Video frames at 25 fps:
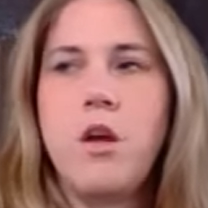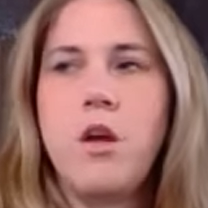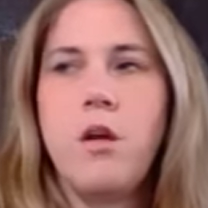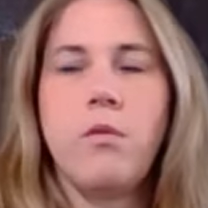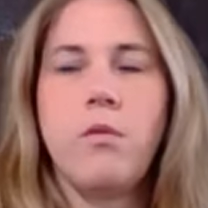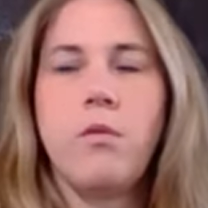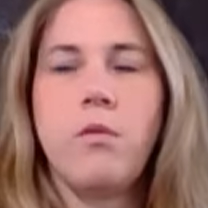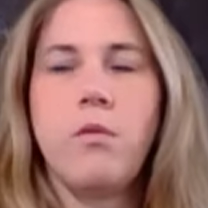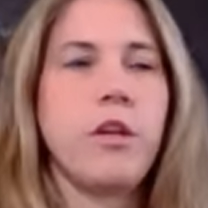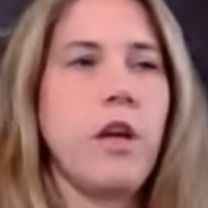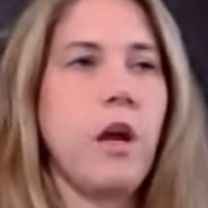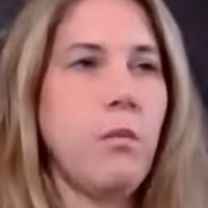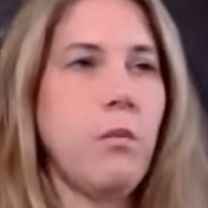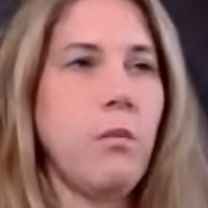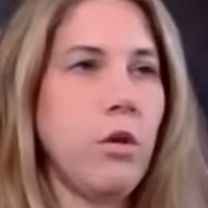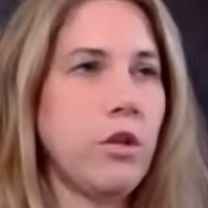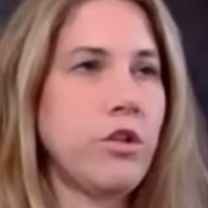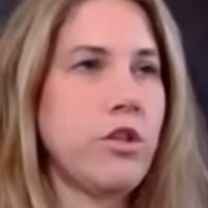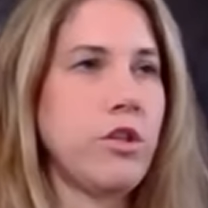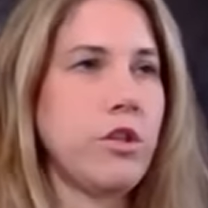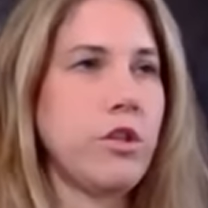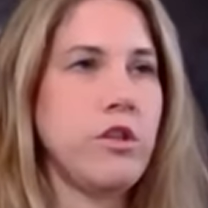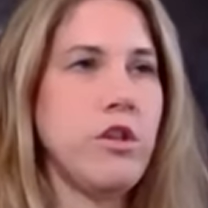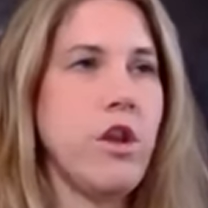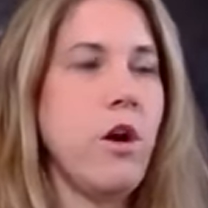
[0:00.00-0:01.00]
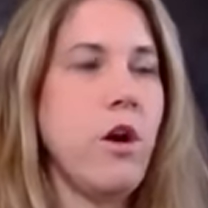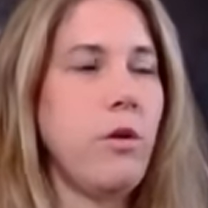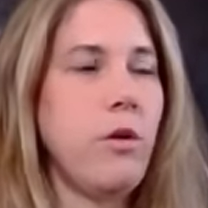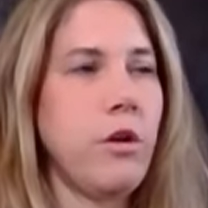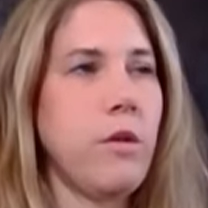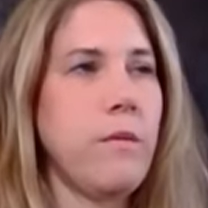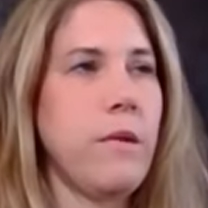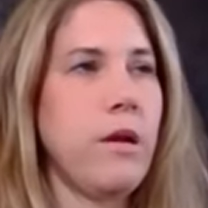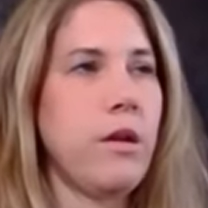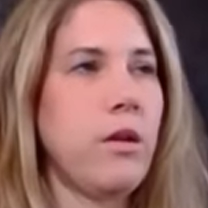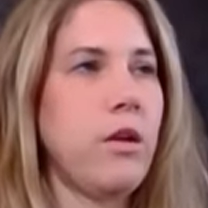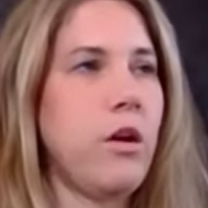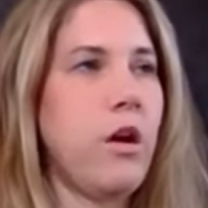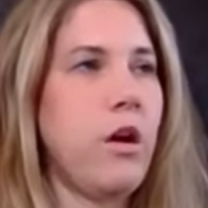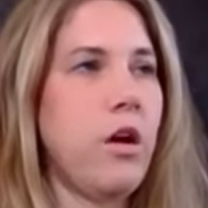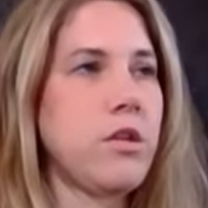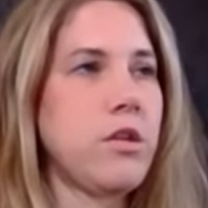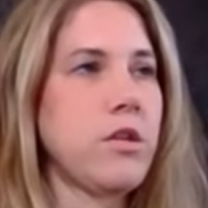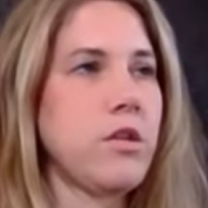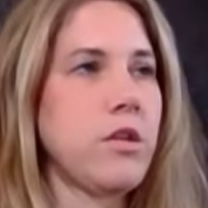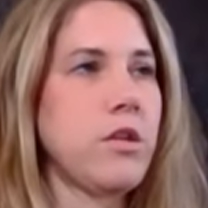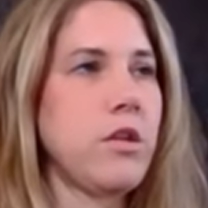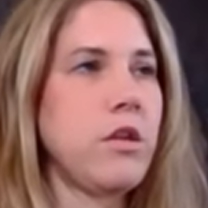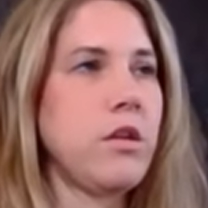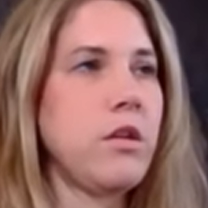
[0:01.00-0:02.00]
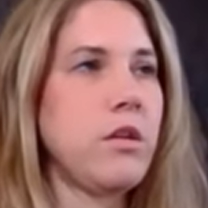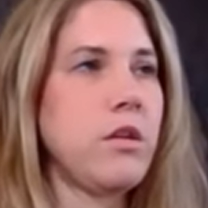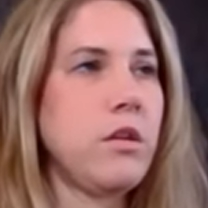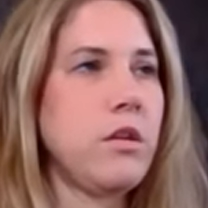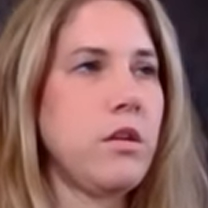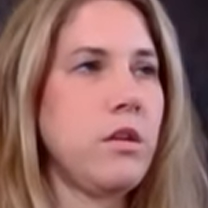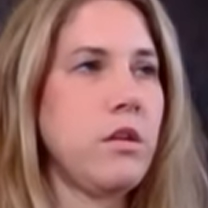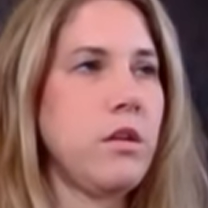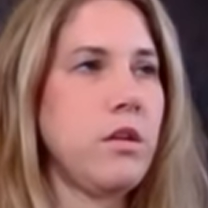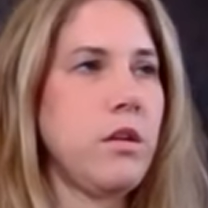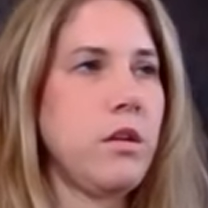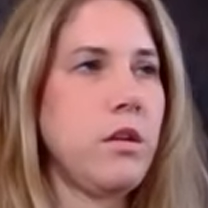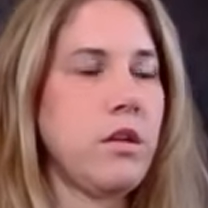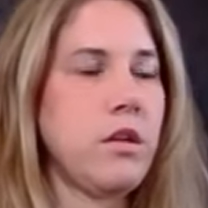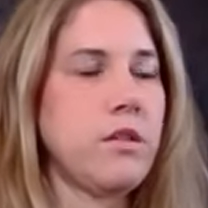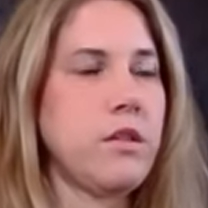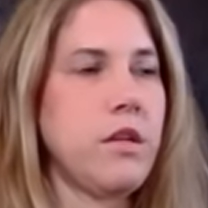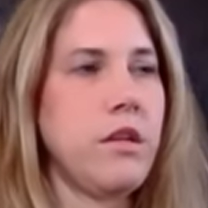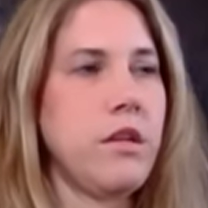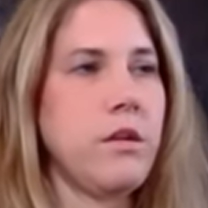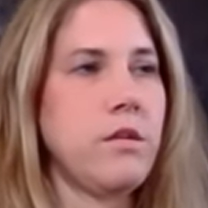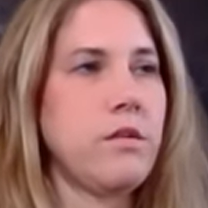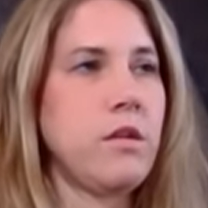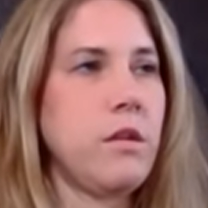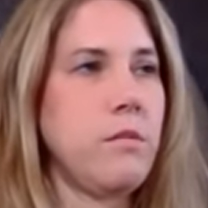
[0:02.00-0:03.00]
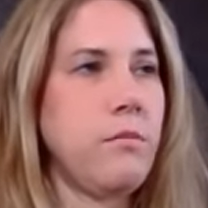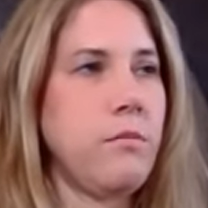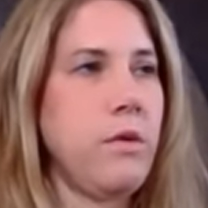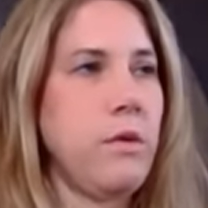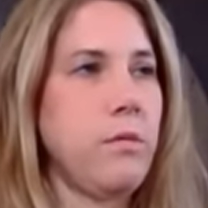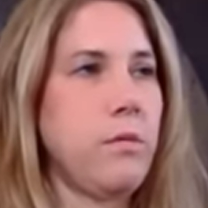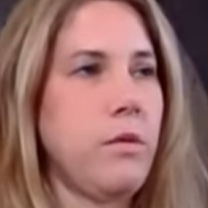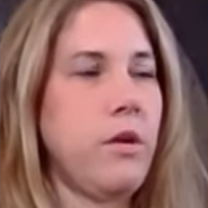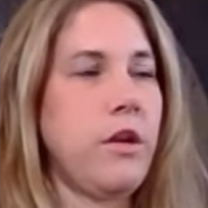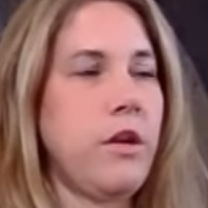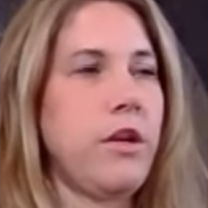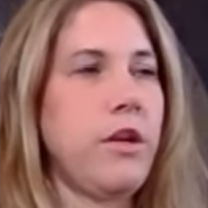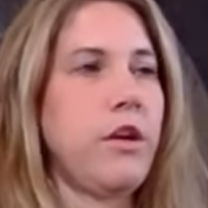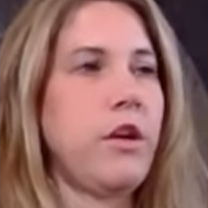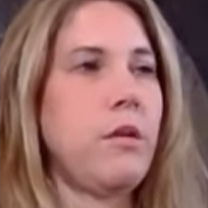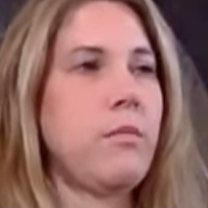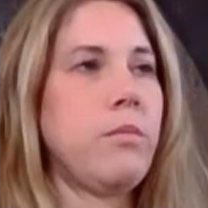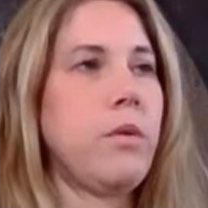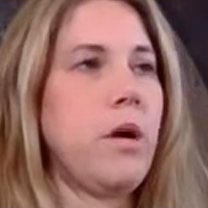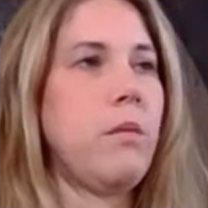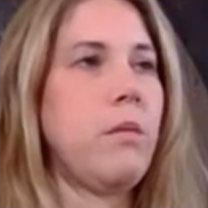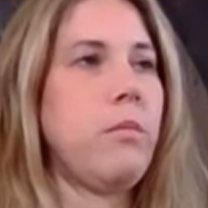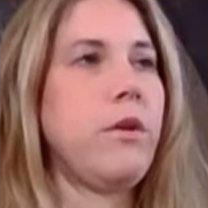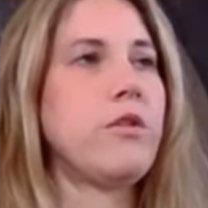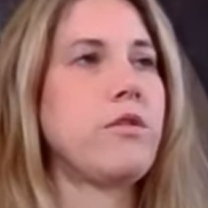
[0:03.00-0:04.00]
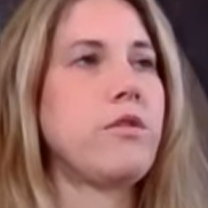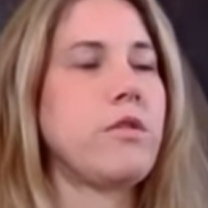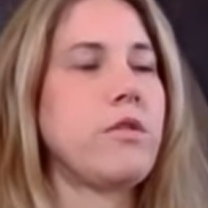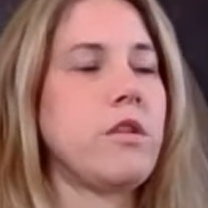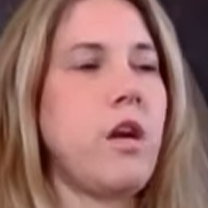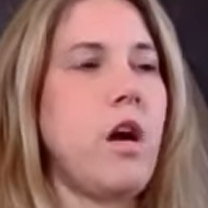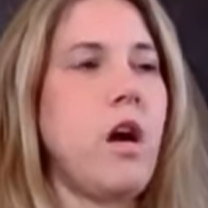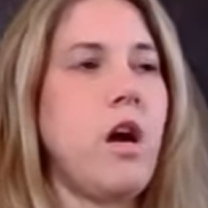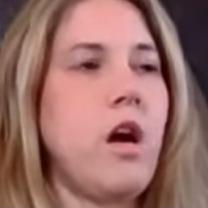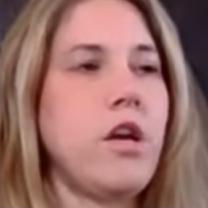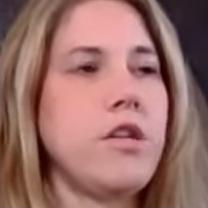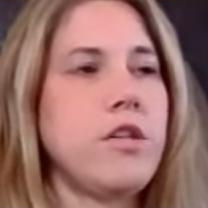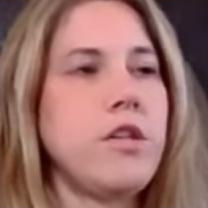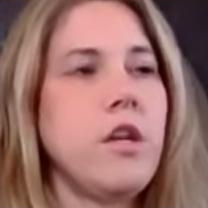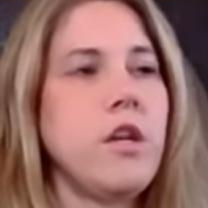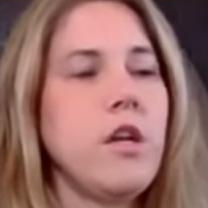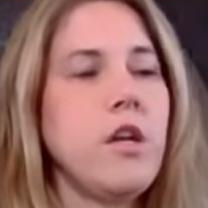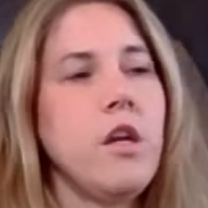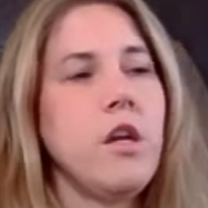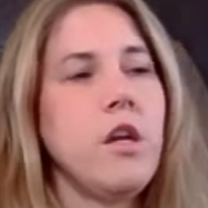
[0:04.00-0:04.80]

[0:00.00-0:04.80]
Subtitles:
One thing I will just note about halter, because I know some people on here are probably dressage,